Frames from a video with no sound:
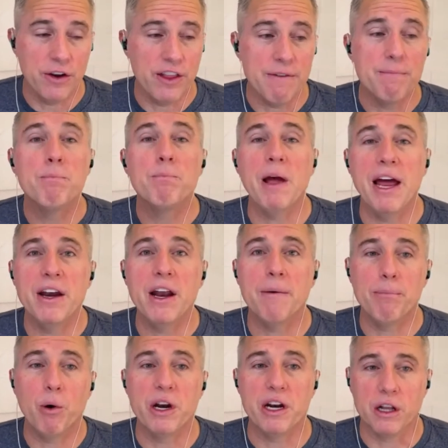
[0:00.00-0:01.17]
They end up
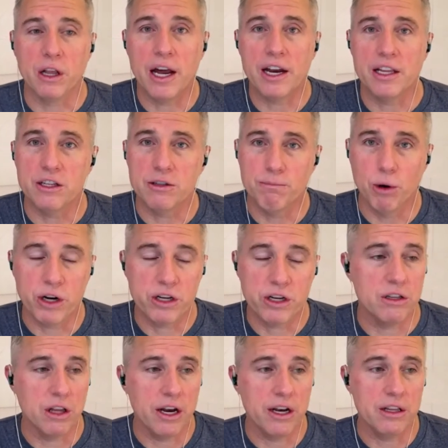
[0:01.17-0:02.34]
putting a lot of these books
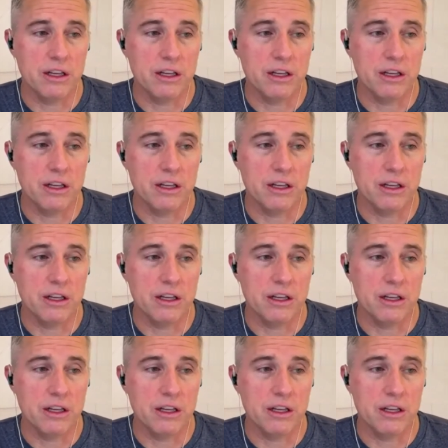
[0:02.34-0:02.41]
and a lot of